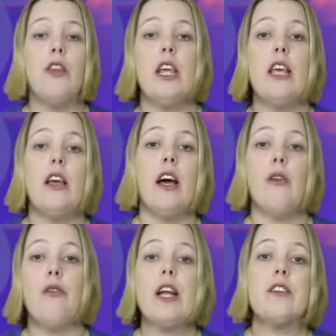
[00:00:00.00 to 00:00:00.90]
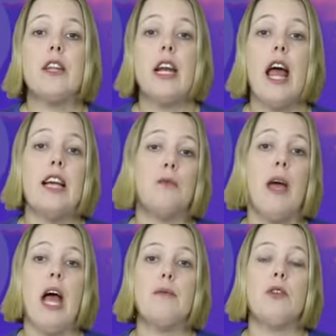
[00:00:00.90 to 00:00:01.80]
the uh, effect that it has
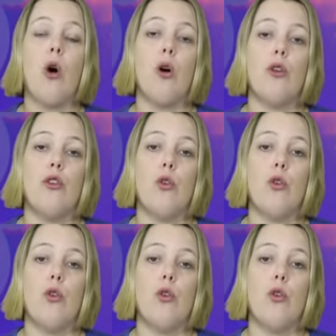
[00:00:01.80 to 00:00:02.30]
perhaps on